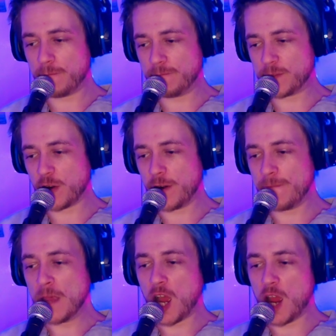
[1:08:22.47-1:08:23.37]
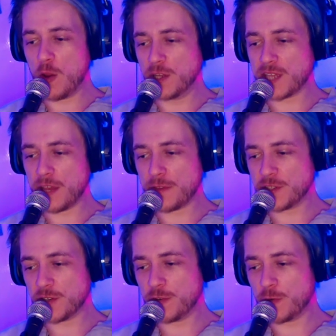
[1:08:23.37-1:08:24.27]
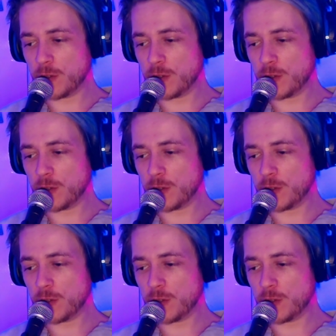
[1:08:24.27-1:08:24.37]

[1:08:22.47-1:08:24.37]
Sorry. I always get those two wrong.